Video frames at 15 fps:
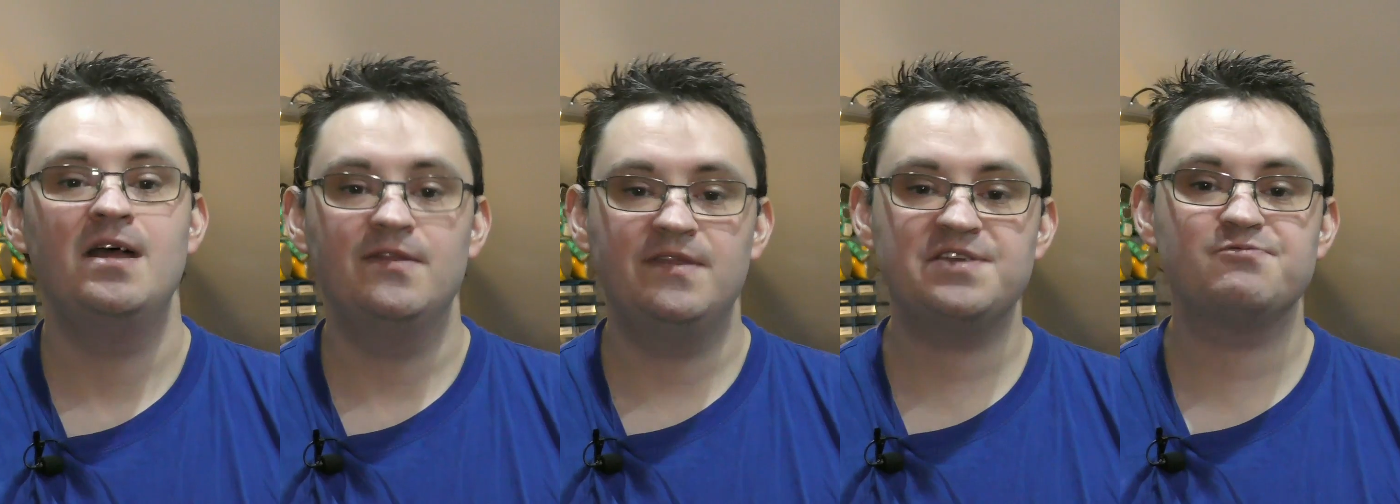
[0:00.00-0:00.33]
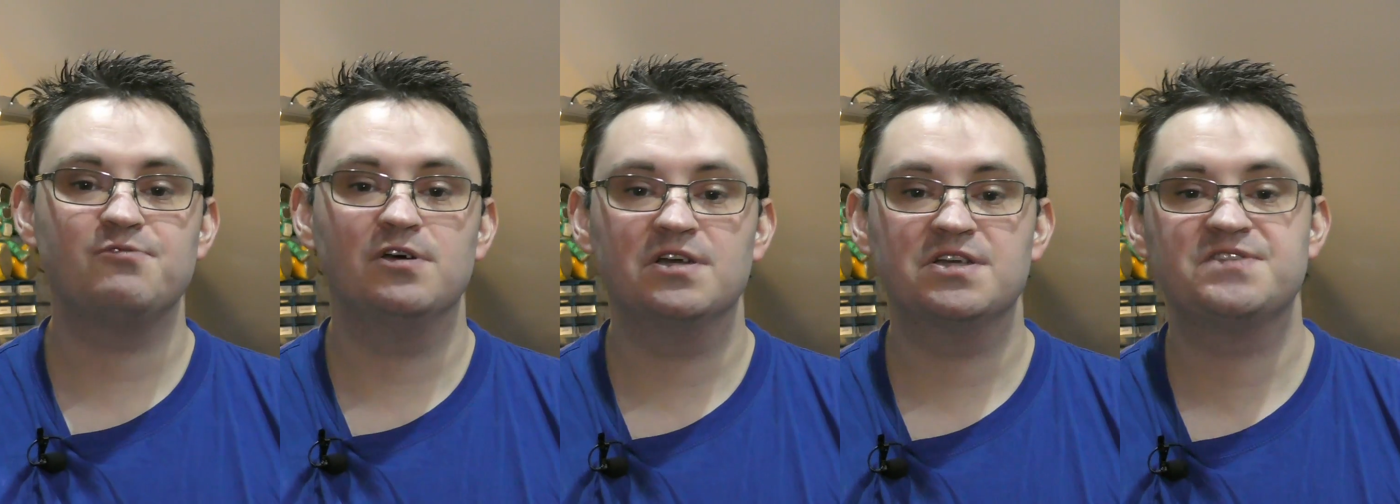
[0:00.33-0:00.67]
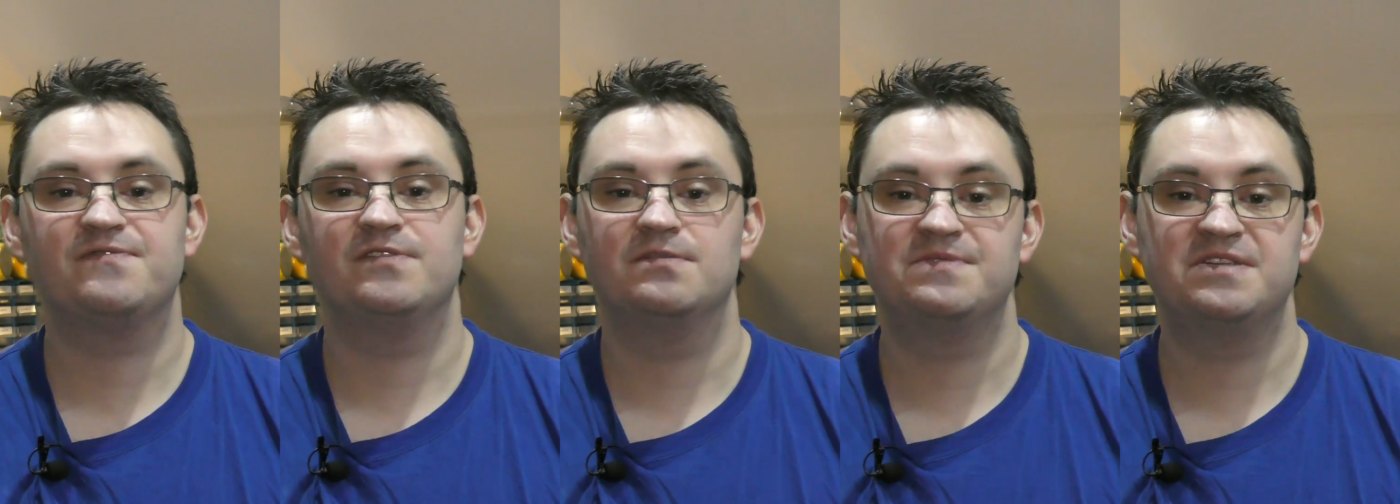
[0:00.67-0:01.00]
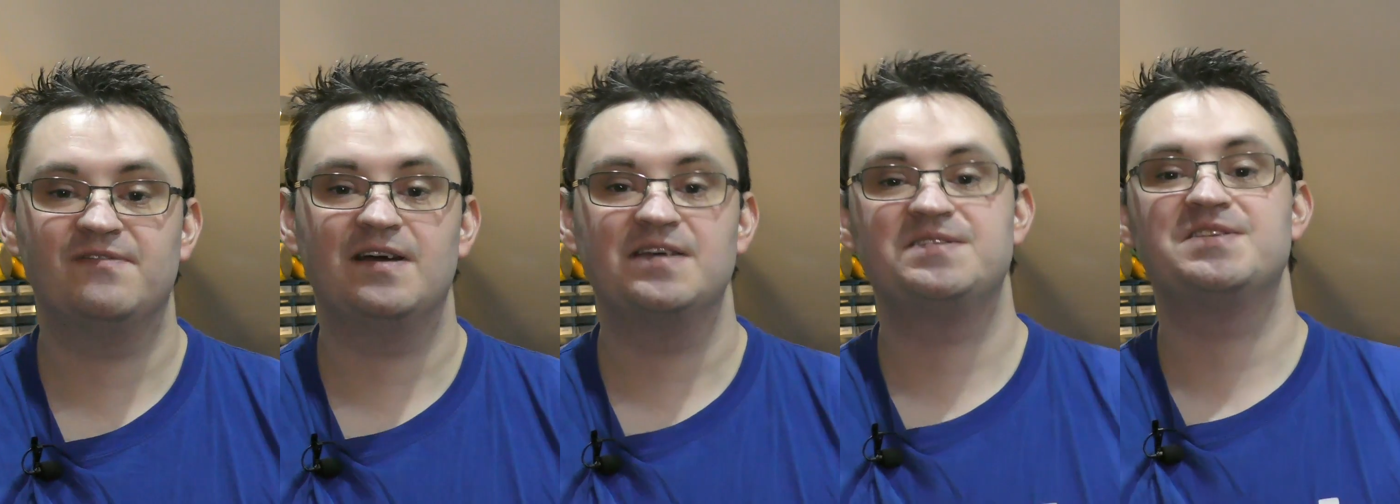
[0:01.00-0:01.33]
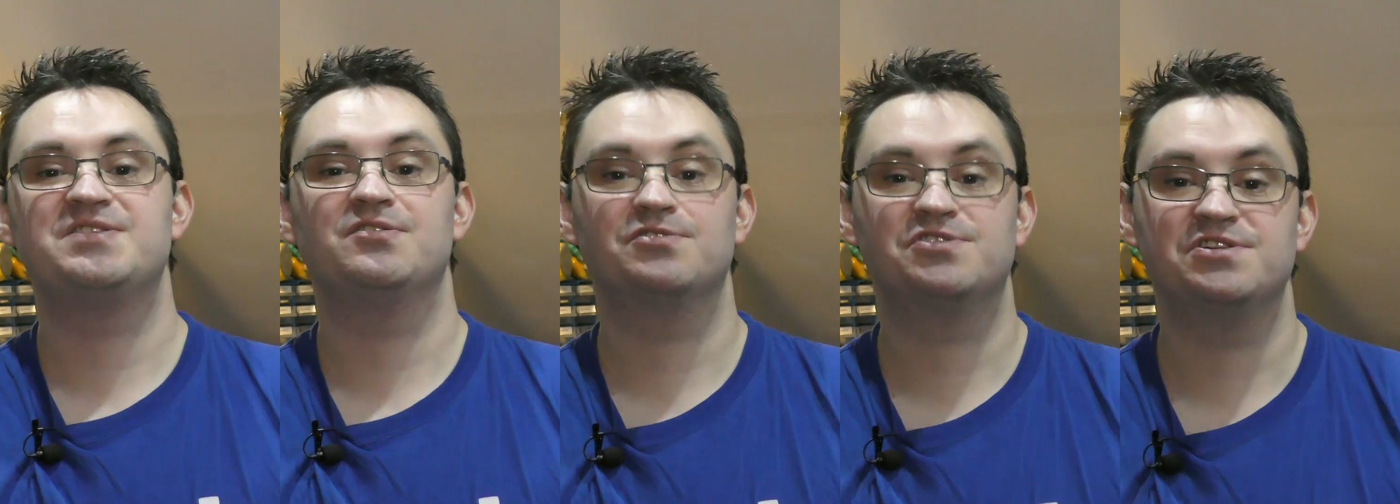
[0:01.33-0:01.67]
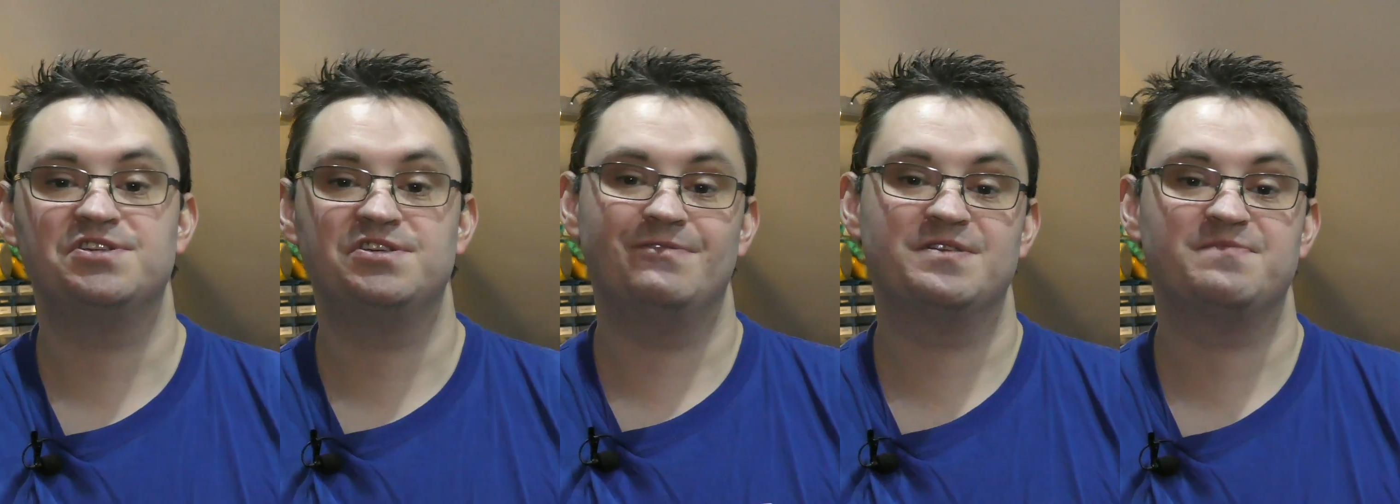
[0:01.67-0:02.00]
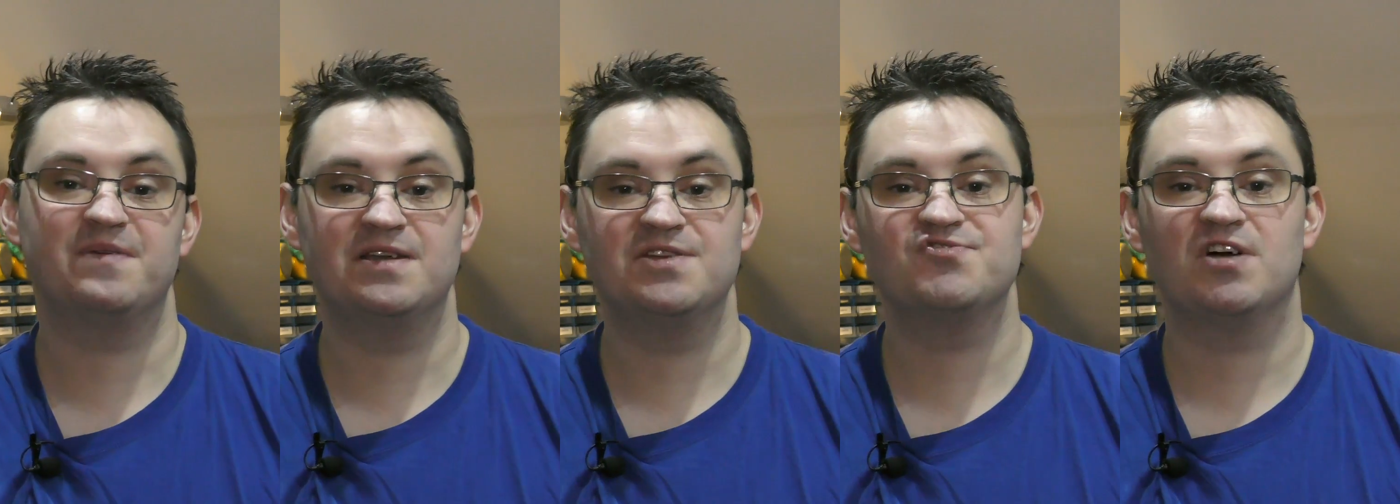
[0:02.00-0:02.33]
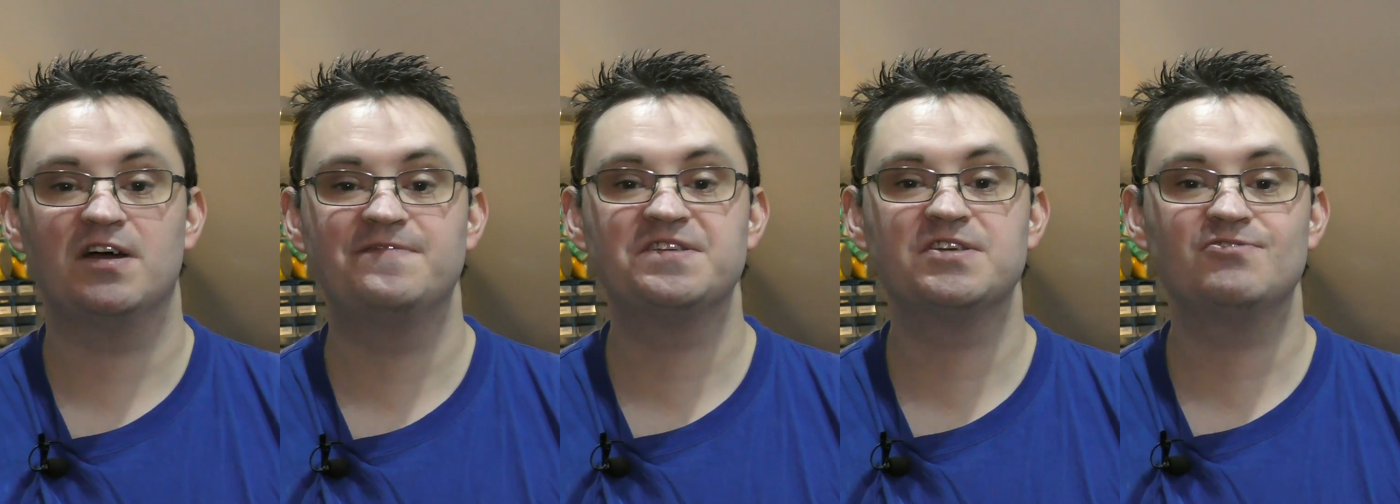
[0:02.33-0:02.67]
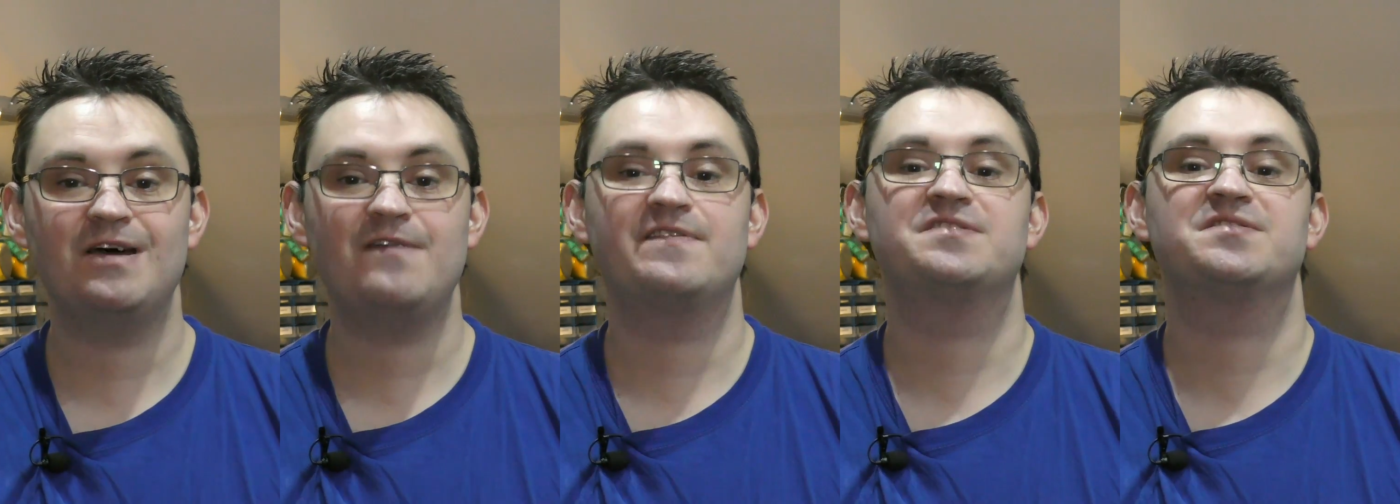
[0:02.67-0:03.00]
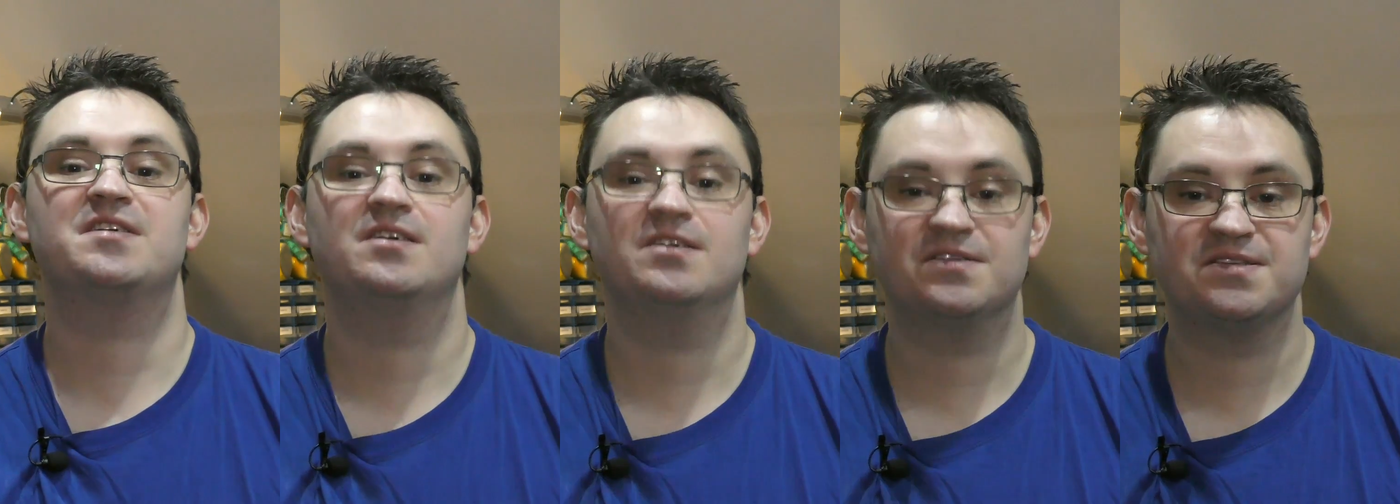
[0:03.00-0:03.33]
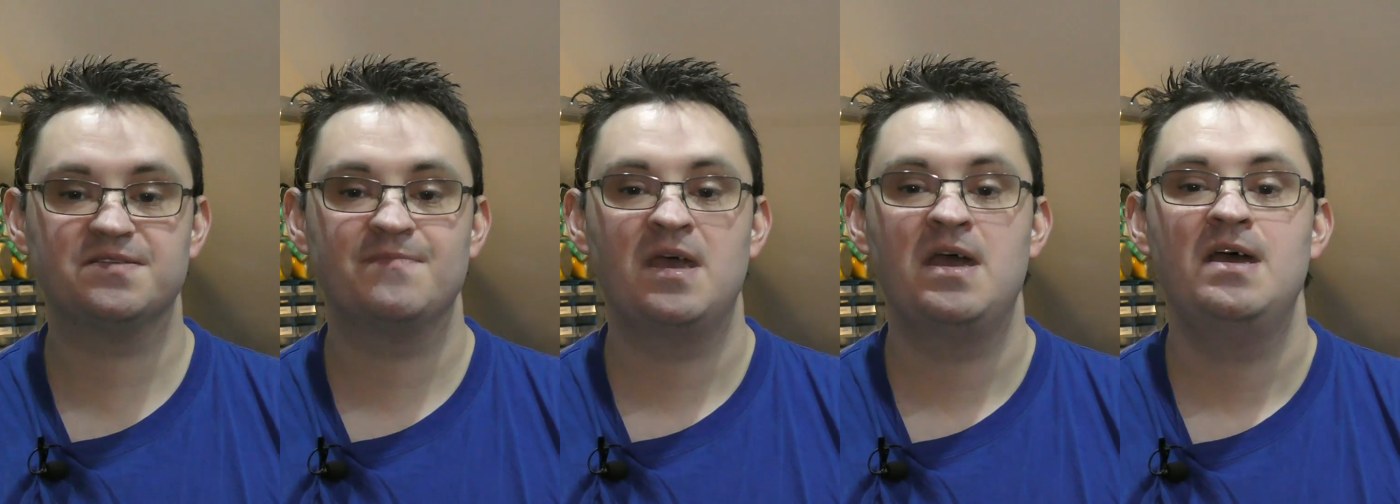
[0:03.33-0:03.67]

This works for devices such as USB drives and graphics cards.